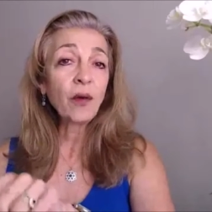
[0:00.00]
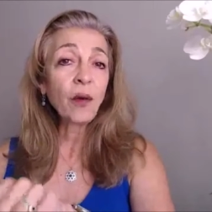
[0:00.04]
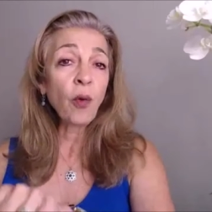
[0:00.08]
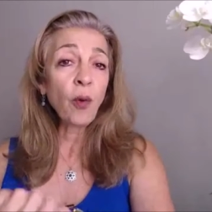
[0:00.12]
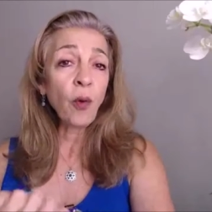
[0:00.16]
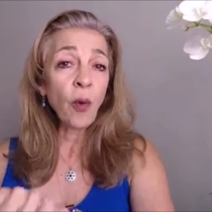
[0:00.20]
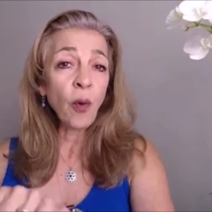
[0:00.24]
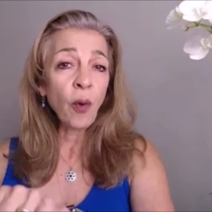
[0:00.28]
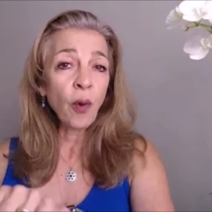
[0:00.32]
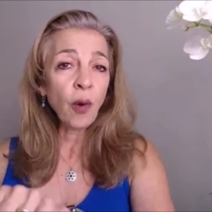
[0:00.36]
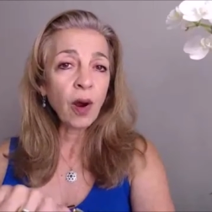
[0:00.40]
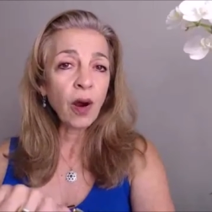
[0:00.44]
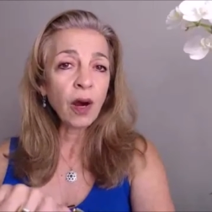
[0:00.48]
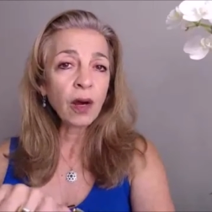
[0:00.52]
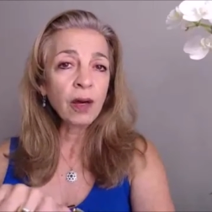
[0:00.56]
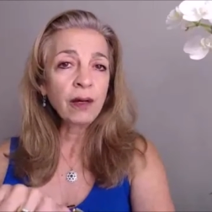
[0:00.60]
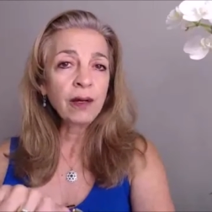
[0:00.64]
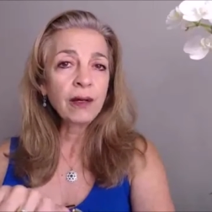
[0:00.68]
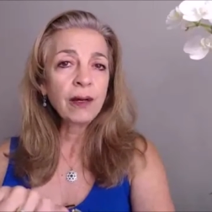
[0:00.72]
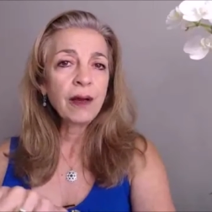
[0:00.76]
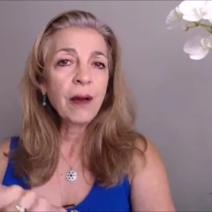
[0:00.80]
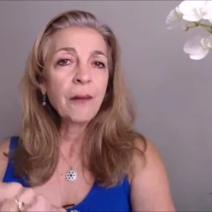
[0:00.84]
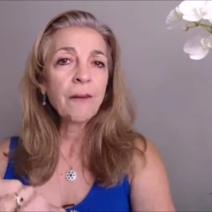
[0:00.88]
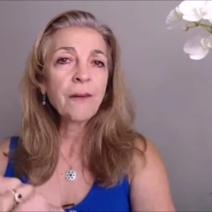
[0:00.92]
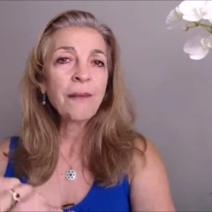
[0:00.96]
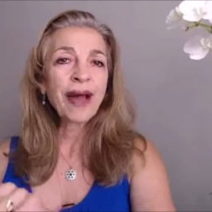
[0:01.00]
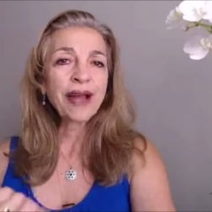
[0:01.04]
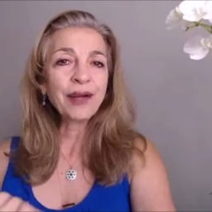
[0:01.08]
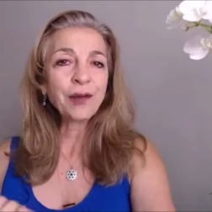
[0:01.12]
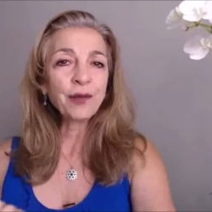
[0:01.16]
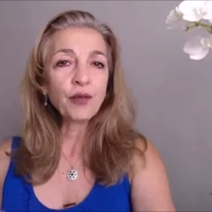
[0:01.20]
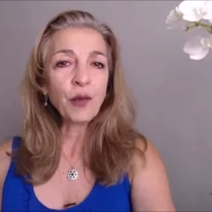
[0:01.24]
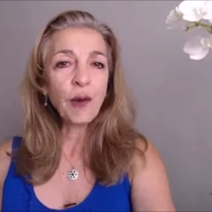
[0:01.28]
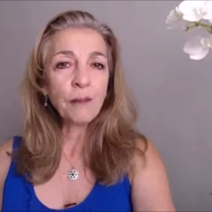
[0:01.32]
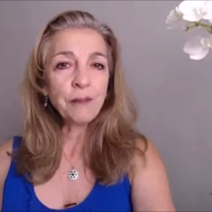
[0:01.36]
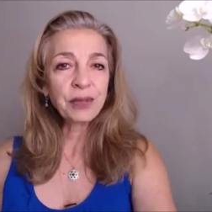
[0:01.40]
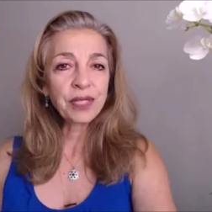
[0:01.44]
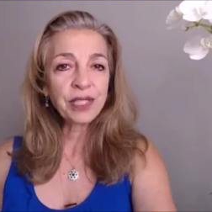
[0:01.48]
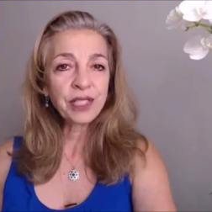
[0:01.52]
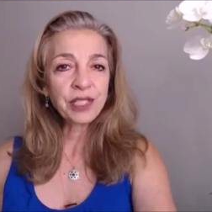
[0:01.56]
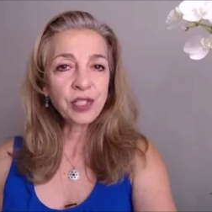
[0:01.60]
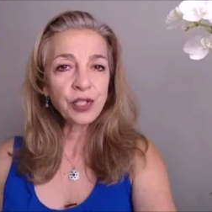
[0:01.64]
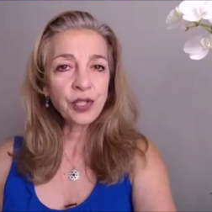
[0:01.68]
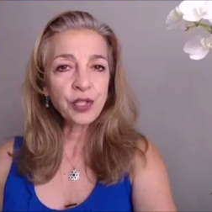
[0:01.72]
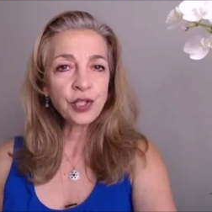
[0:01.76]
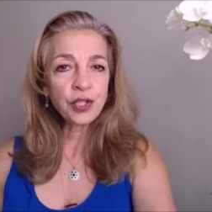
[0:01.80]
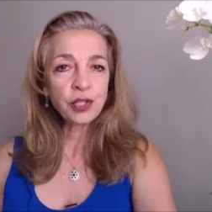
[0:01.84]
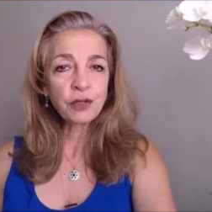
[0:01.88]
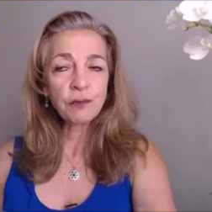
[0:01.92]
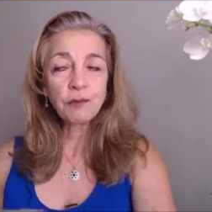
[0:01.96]
or by
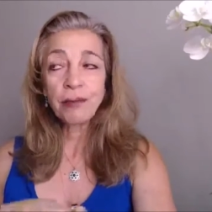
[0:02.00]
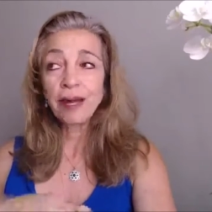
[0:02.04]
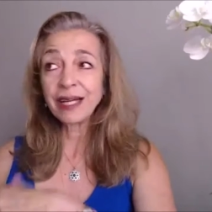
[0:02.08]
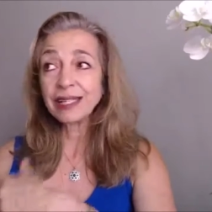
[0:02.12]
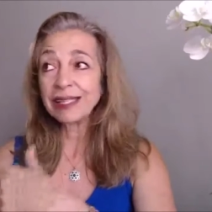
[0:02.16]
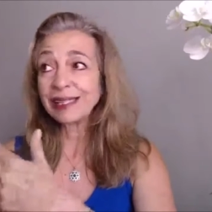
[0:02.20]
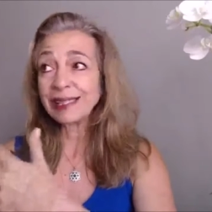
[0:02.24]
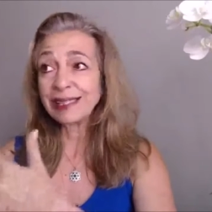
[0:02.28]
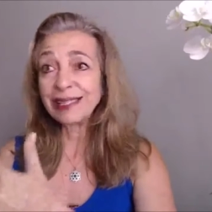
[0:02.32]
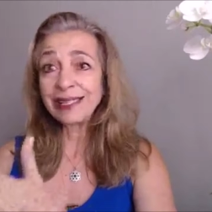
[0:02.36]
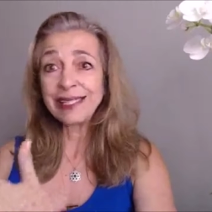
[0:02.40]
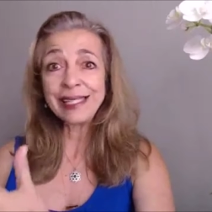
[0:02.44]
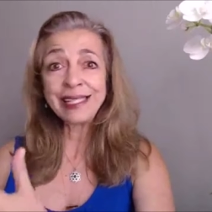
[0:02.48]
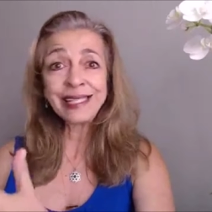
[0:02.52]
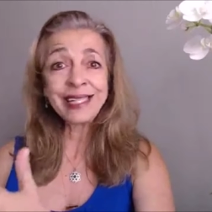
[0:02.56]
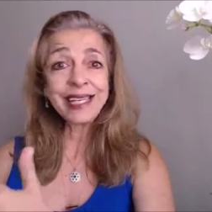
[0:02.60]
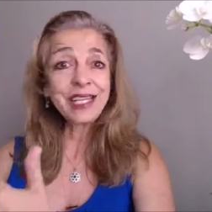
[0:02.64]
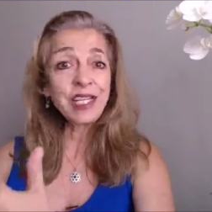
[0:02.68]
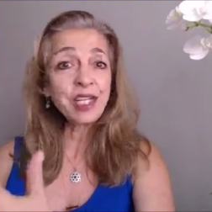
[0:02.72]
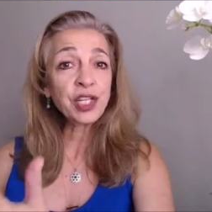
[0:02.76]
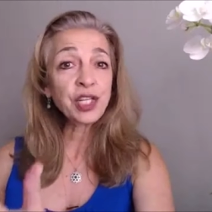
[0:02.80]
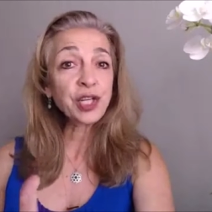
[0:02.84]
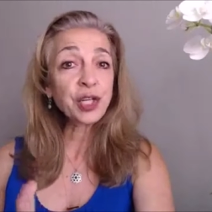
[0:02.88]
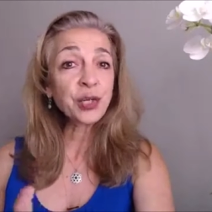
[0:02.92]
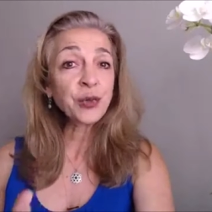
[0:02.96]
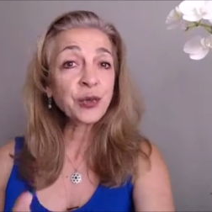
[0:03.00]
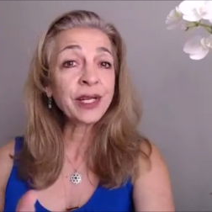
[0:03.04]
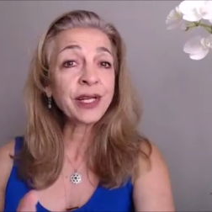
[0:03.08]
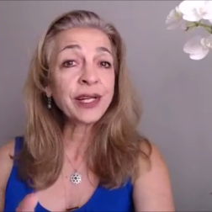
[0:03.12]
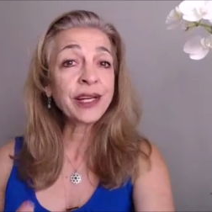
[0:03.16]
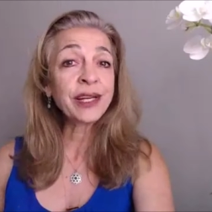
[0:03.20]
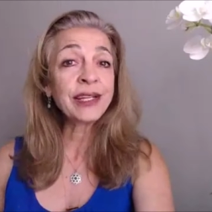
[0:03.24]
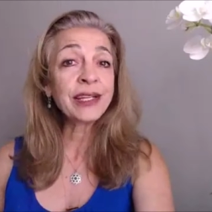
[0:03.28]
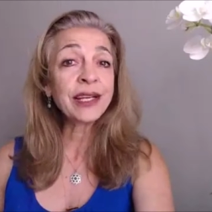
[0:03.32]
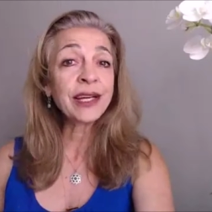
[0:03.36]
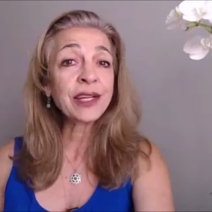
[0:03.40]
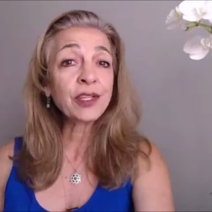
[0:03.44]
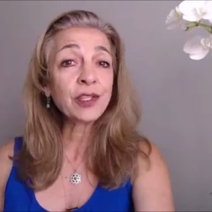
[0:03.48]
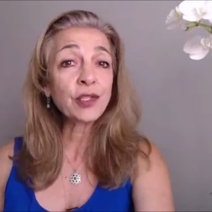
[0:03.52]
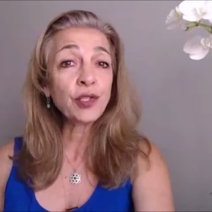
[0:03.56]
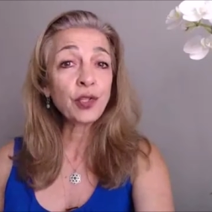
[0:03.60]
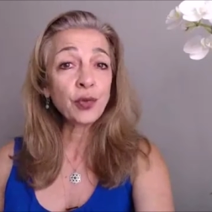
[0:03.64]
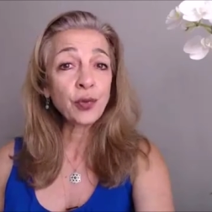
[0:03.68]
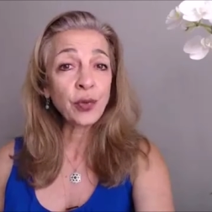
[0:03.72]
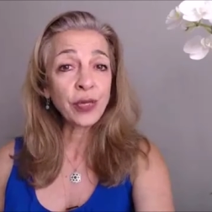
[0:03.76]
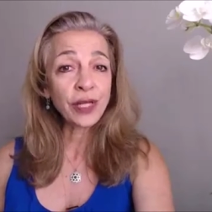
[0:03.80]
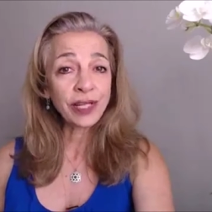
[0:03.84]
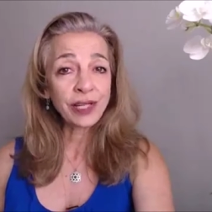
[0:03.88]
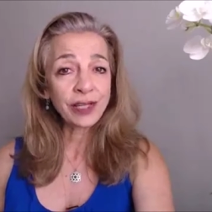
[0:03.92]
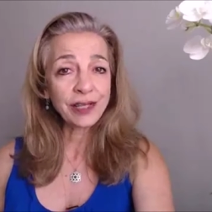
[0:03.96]
repetition, by seeing it, hearing it, and
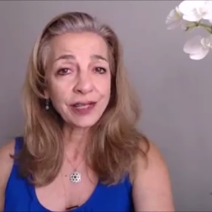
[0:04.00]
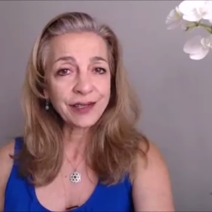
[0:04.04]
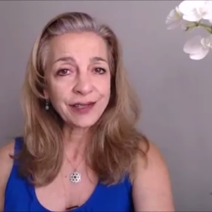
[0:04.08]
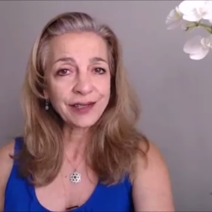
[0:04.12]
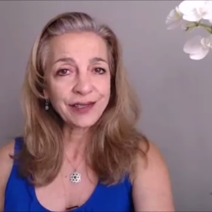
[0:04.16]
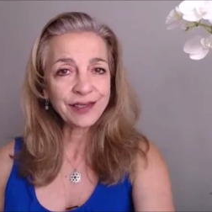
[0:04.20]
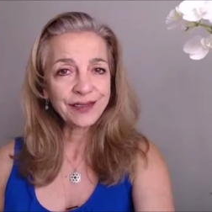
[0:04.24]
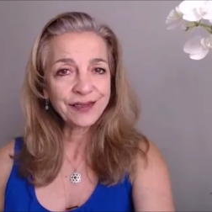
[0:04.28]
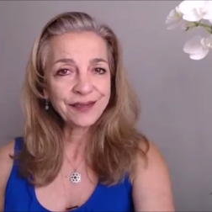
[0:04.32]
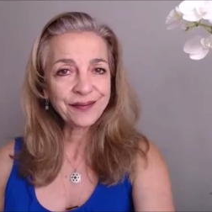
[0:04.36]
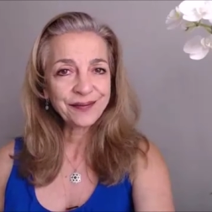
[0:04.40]
doing it.